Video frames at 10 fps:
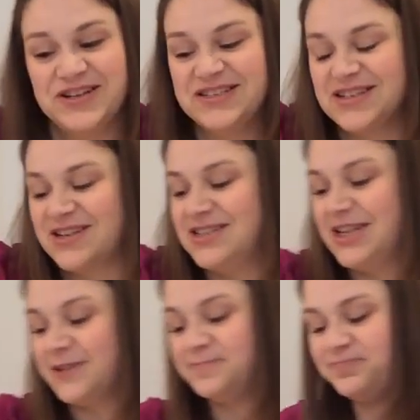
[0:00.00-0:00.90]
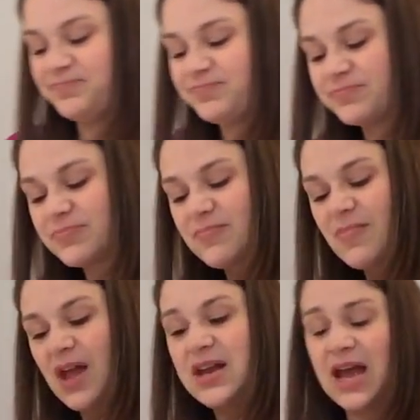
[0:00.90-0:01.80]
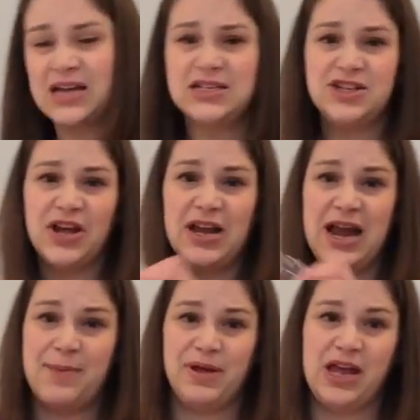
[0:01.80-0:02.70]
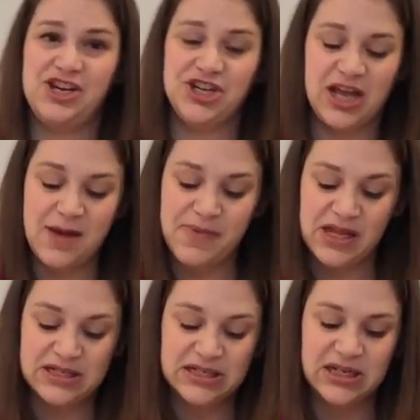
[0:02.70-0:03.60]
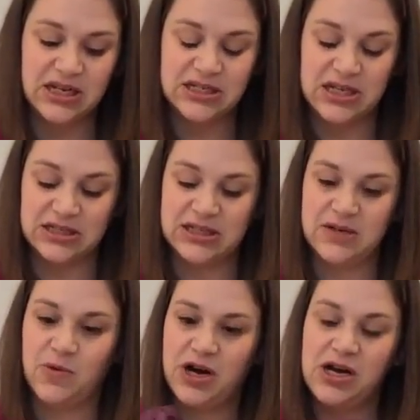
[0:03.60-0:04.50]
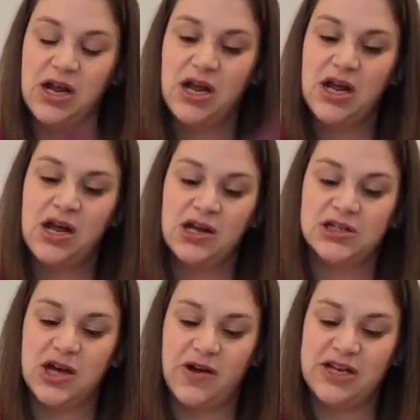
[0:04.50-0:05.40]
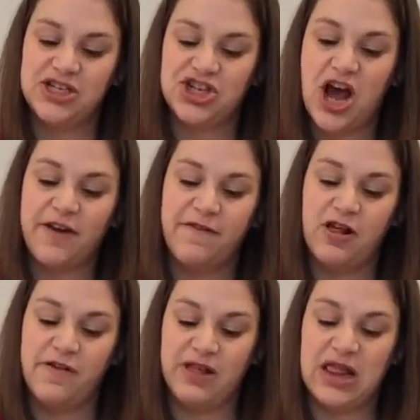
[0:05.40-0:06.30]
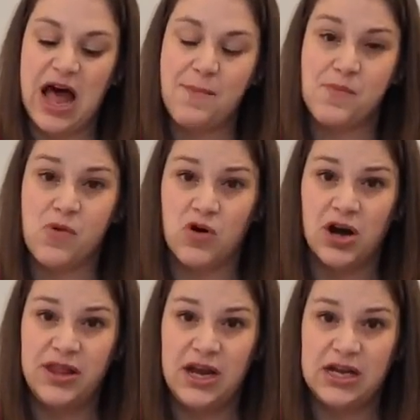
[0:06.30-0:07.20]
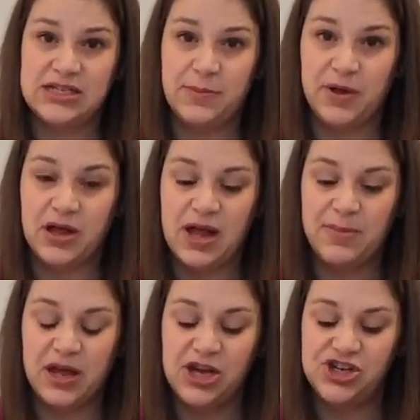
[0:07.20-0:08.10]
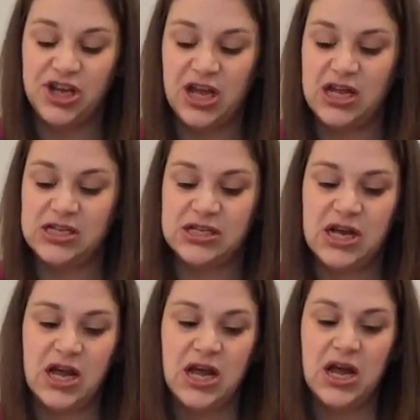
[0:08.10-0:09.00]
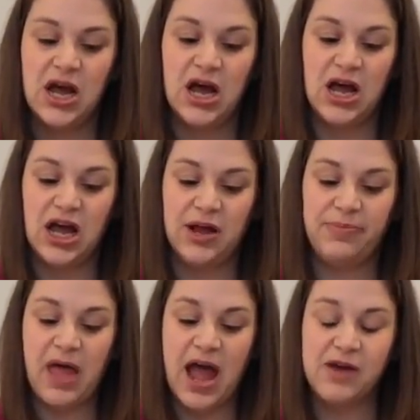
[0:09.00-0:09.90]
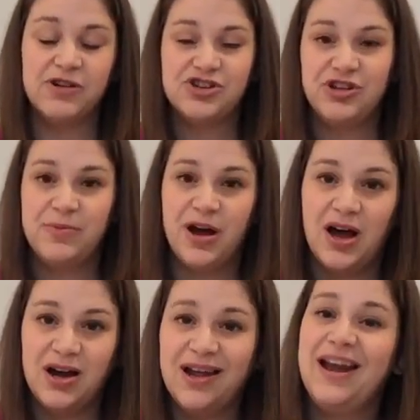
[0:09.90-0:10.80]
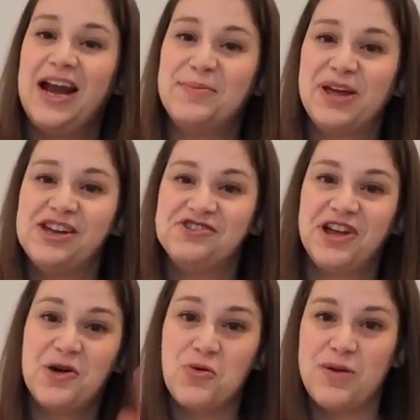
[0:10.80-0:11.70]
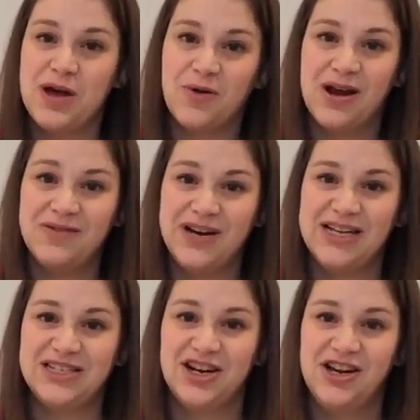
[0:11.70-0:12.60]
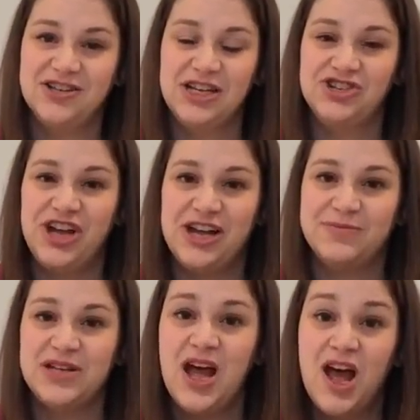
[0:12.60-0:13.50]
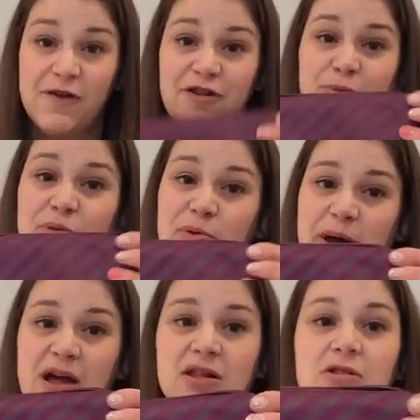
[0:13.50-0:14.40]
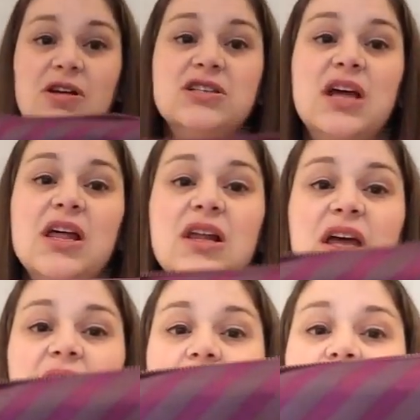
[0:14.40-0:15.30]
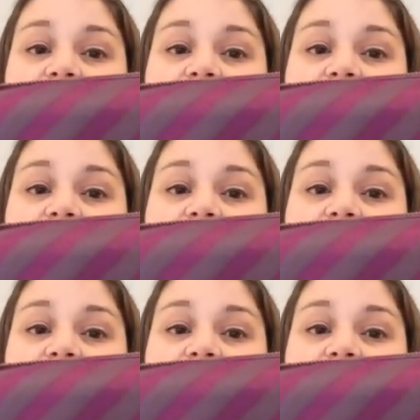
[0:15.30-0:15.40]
this is a good deal. Next, you get an application kit, but this is the consultant one. So it's chock full of a lot more than a typical application kit. I originally bought an application kit way back when I started using jams for the purple bag alone, because like, look how